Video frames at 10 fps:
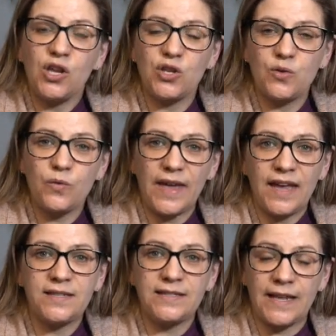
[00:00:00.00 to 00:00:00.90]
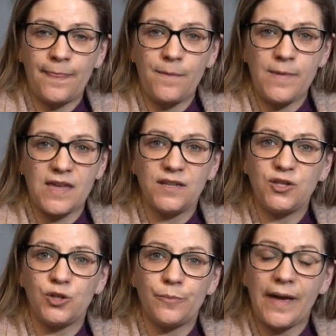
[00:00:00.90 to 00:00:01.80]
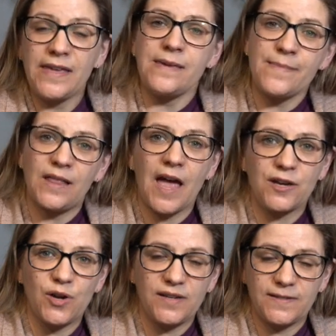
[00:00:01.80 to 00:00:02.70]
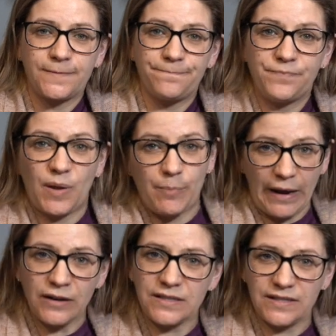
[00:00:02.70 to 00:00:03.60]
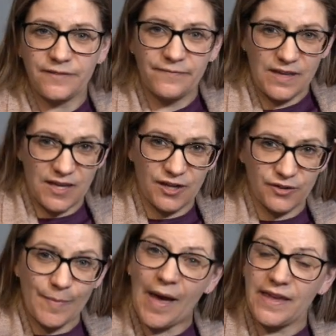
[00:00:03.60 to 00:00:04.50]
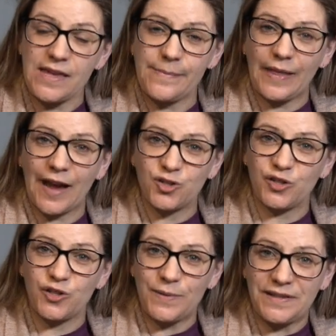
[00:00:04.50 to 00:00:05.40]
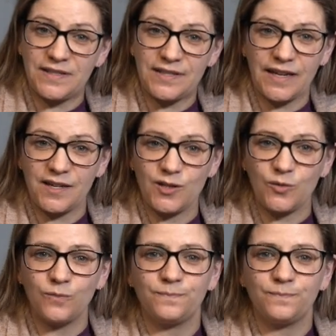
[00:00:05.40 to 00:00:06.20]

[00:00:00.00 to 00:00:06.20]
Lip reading: you can send them in to my email address. Parents, here's my email address you can send it to.